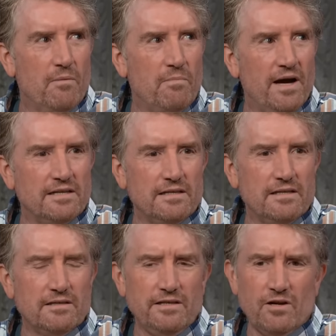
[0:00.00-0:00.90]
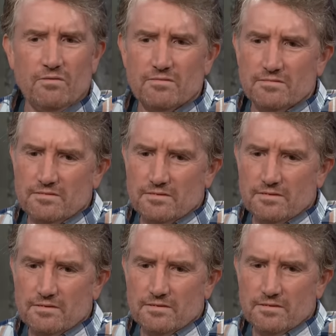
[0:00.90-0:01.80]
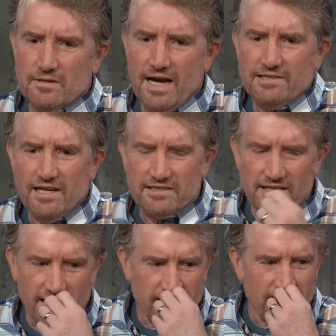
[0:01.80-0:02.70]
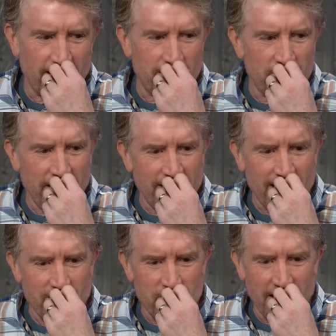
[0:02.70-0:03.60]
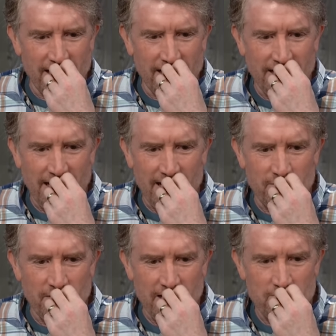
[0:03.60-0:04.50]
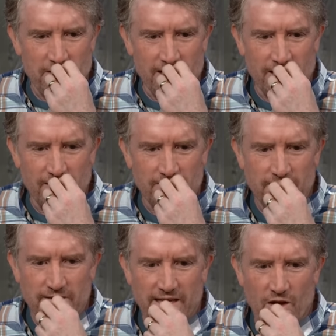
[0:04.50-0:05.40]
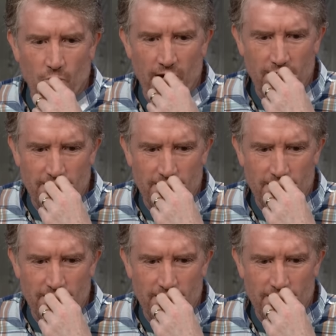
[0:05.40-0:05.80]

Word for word: But, you know, actually, on second thought, it may not have been an NDA. It may have been a get well